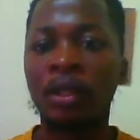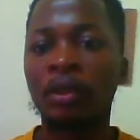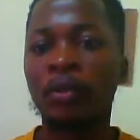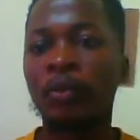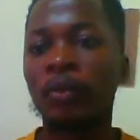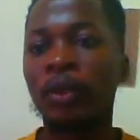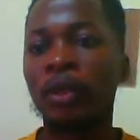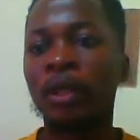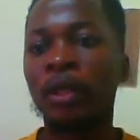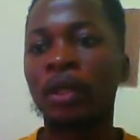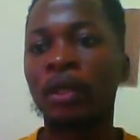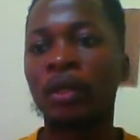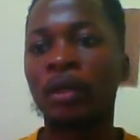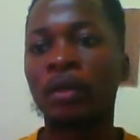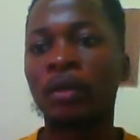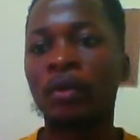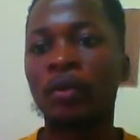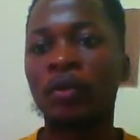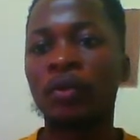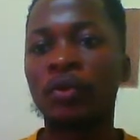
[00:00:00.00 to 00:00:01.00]

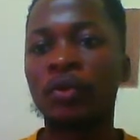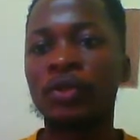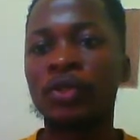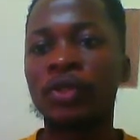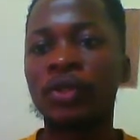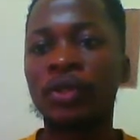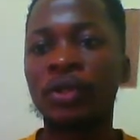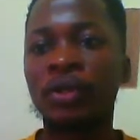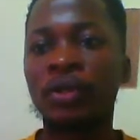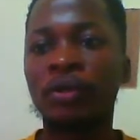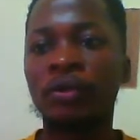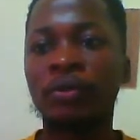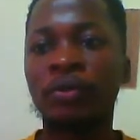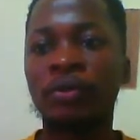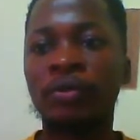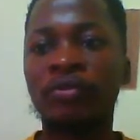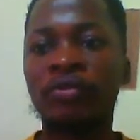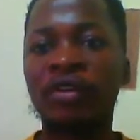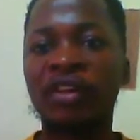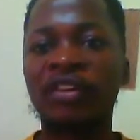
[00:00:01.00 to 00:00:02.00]
can continue
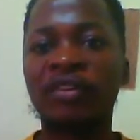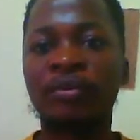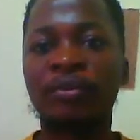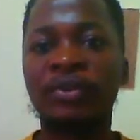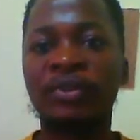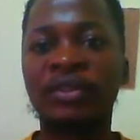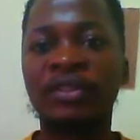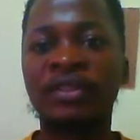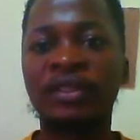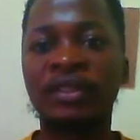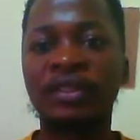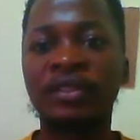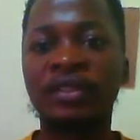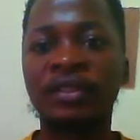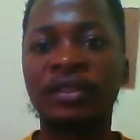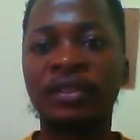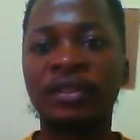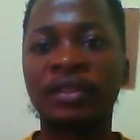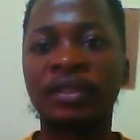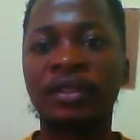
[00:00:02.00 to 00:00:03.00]
with file
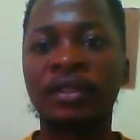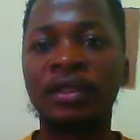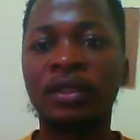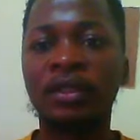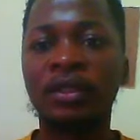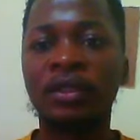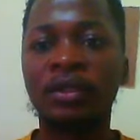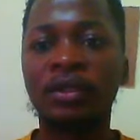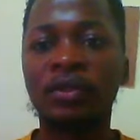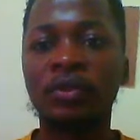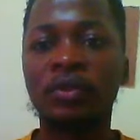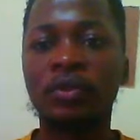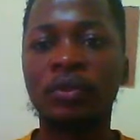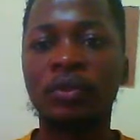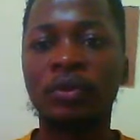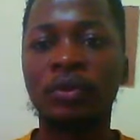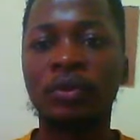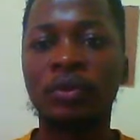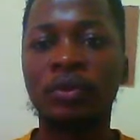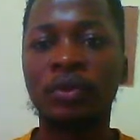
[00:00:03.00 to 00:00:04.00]
processing
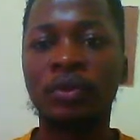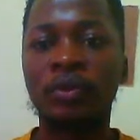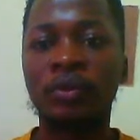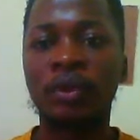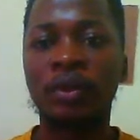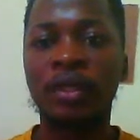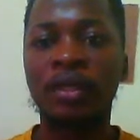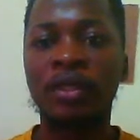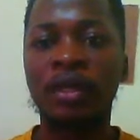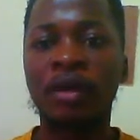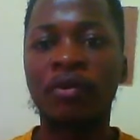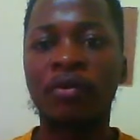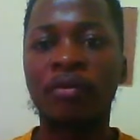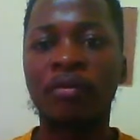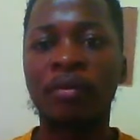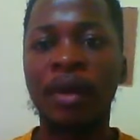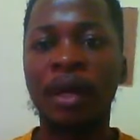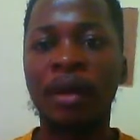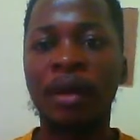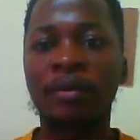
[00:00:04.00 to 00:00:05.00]
to create our
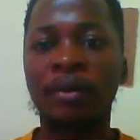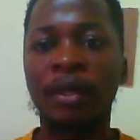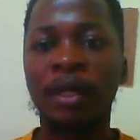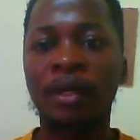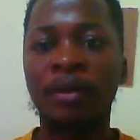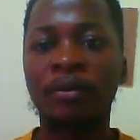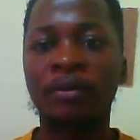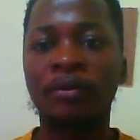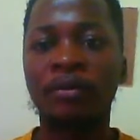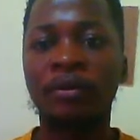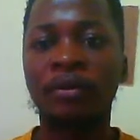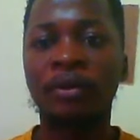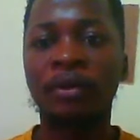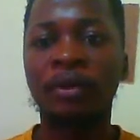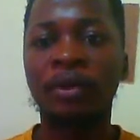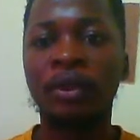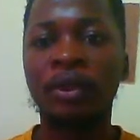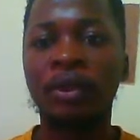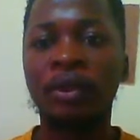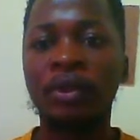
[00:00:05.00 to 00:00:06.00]
map now.
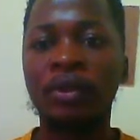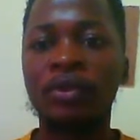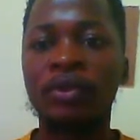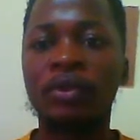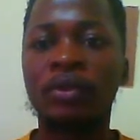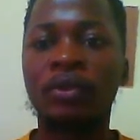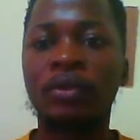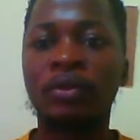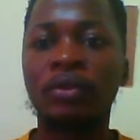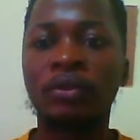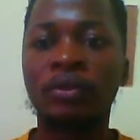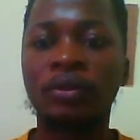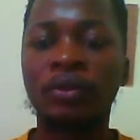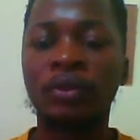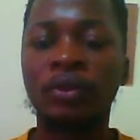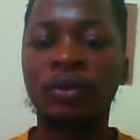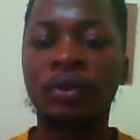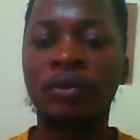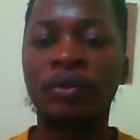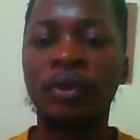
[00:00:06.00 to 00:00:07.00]
So to
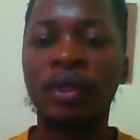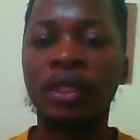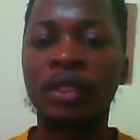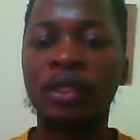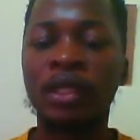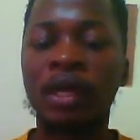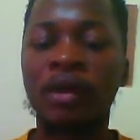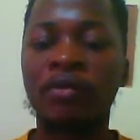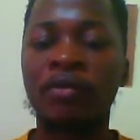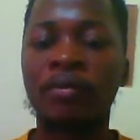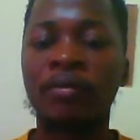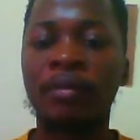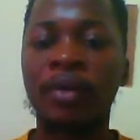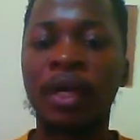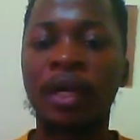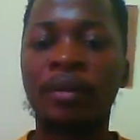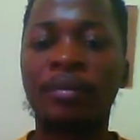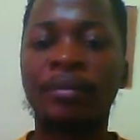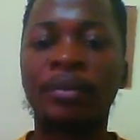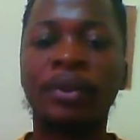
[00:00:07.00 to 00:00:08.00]
create our
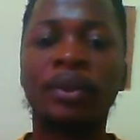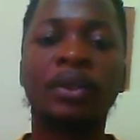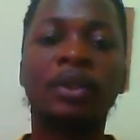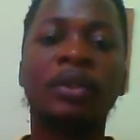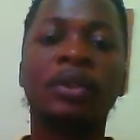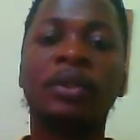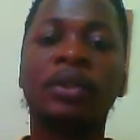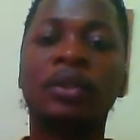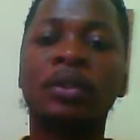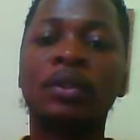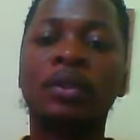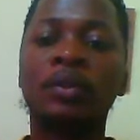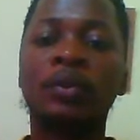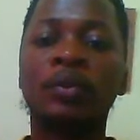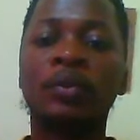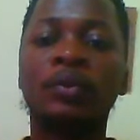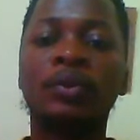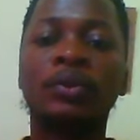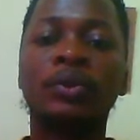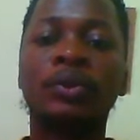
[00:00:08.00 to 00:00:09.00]
map,
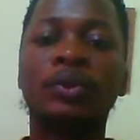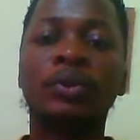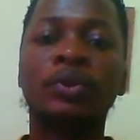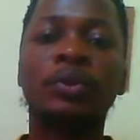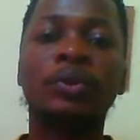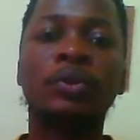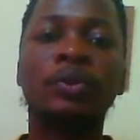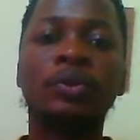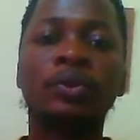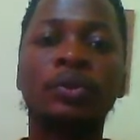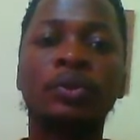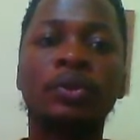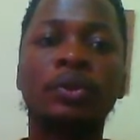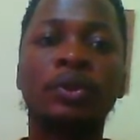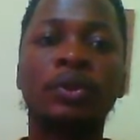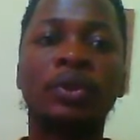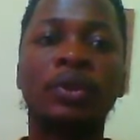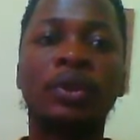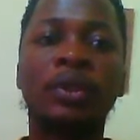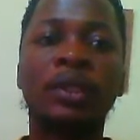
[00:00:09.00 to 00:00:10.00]
what you do,
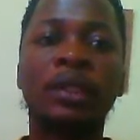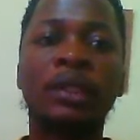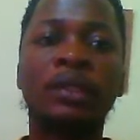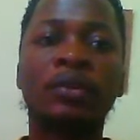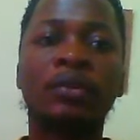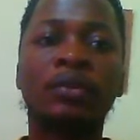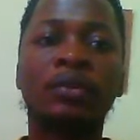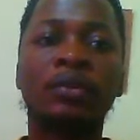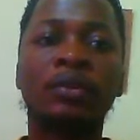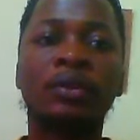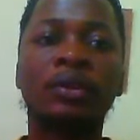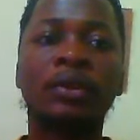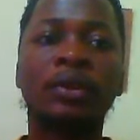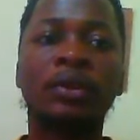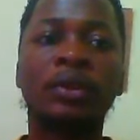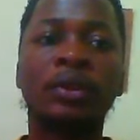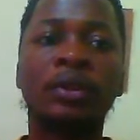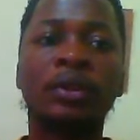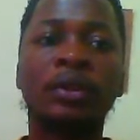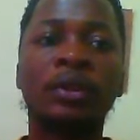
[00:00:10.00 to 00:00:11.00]
you click on
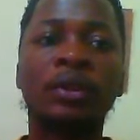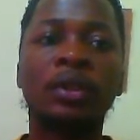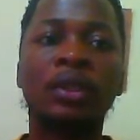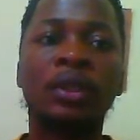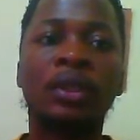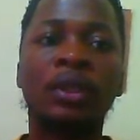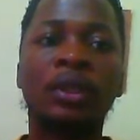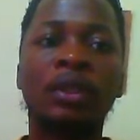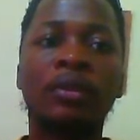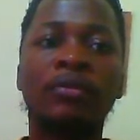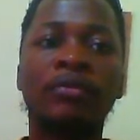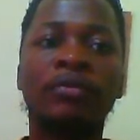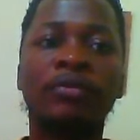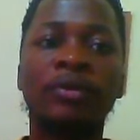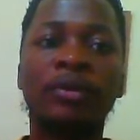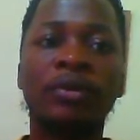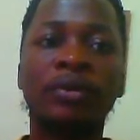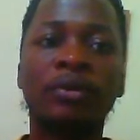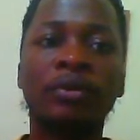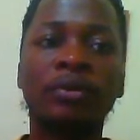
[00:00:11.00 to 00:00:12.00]

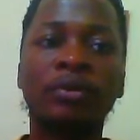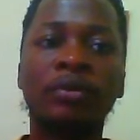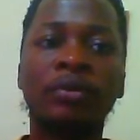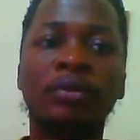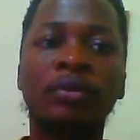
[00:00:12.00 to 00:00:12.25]
view,